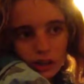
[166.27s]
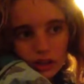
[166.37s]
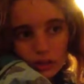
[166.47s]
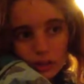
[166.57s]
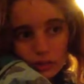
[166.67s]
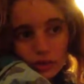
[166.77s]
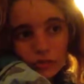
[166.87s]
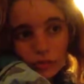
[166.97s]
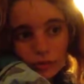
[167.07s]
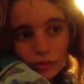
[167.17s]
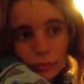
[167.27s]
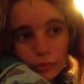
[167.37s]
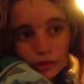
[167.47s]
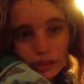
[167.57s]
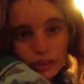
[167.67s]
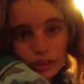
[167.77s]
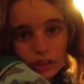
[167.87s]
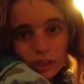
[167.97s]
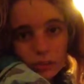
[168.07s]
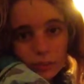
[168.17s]
a lot of it was from bullying,
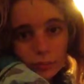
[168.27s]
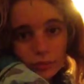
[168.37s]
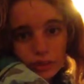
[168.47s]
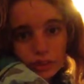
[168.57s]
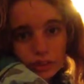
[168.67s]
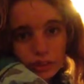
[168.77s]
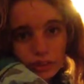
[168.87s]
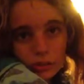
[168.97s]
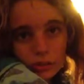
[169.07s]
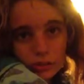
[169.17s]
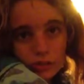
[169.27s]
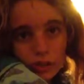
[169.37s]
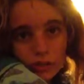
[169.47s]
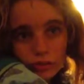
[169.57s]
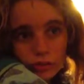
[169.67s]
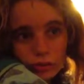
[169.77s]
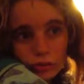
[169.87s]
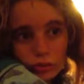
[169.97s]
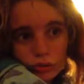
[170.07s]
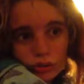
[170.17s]
and I was bullied since I was 5 years
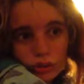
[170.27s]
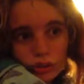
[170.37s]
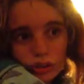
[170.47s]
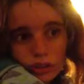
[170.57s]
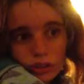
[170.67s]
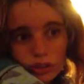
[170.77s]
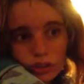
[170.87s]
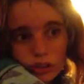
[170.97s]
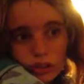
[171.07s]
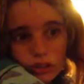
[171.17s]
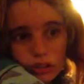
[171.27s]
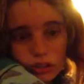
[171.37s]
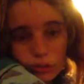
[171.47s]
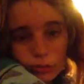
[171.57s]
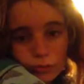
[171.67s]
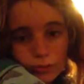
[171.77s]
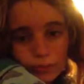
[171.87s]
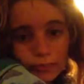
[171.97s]
old. And